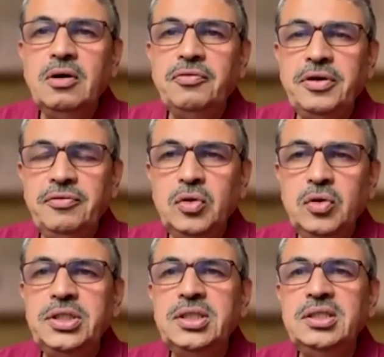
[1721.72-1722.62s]

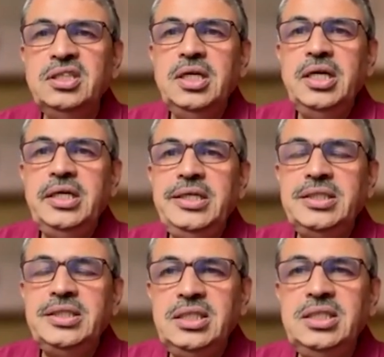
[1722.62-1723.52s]
evolution is
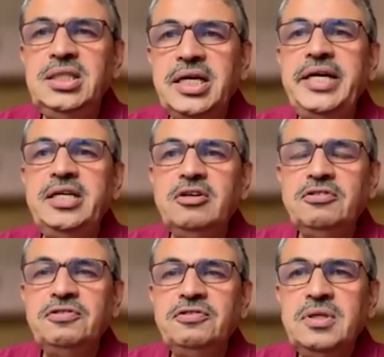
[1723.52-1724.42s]
this is the kind of,
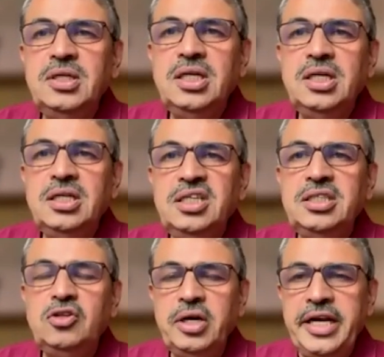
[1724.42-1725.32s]
it's
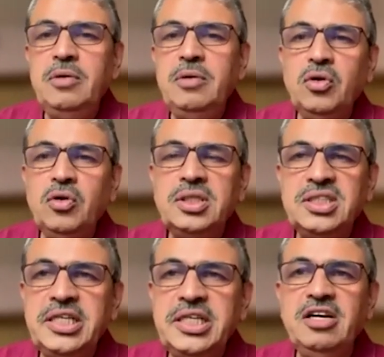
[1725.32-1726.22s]
not anymore this
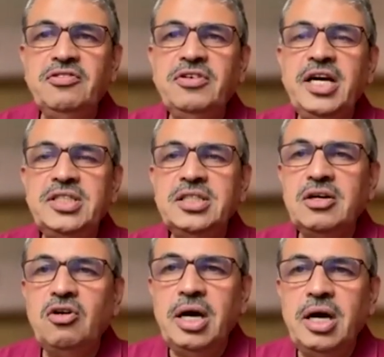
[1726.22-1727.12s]
tree of life, it's
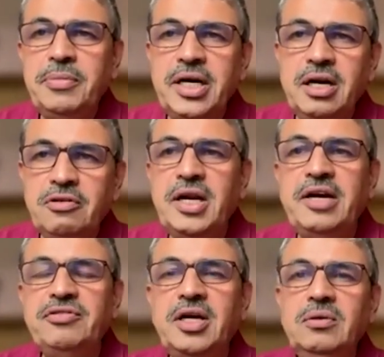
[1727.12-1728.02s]
called umbrella of life
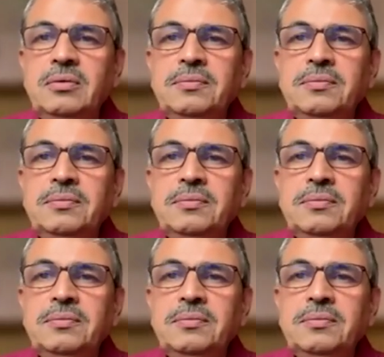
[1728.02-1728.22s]
now.